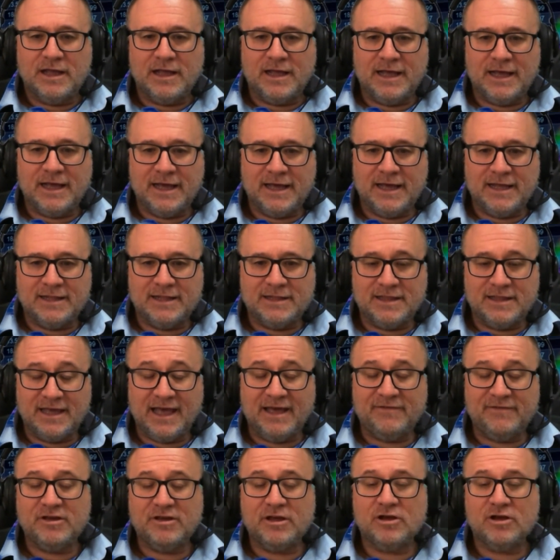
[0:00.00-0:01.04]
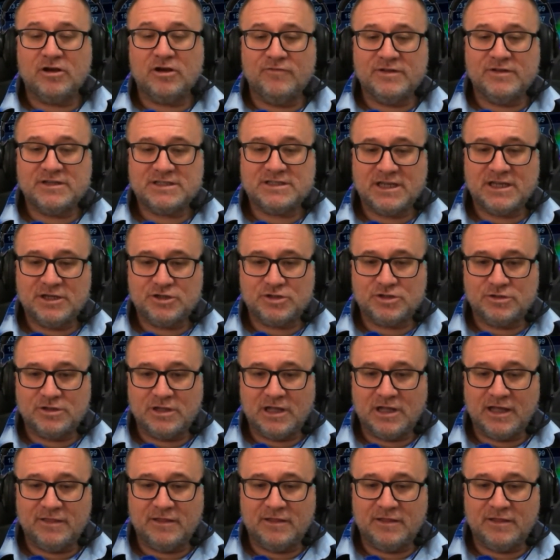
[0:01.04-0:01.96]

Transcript: and they're having a conversation,